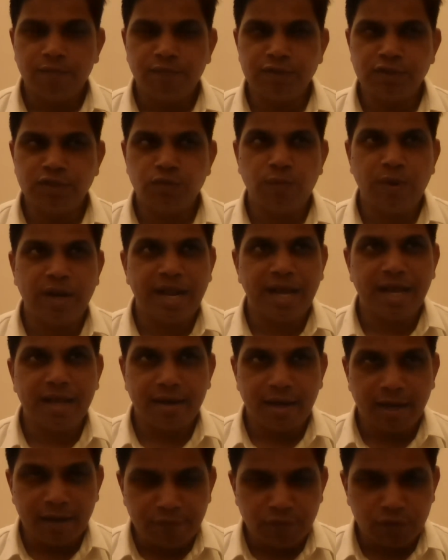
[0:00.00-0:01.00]
which when
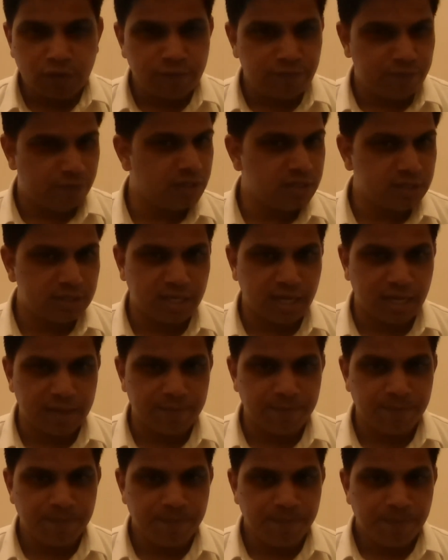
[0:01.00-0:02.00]
I read for the first
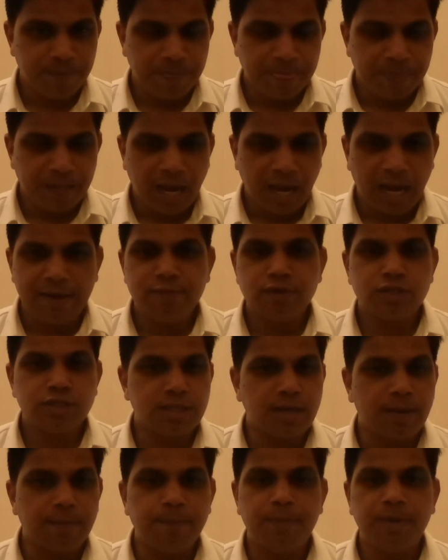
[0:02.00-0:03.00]
time, I
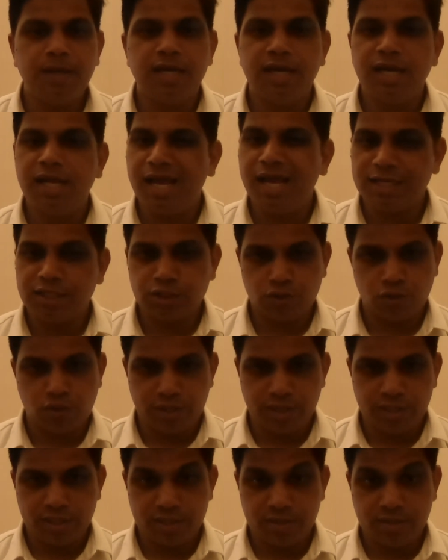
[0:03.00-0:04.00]
was completely
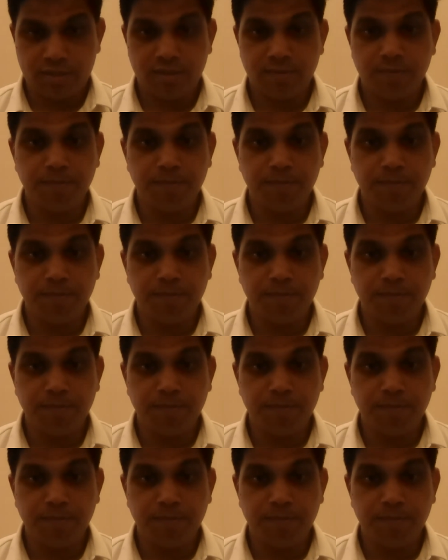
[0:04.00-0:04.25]
astonished.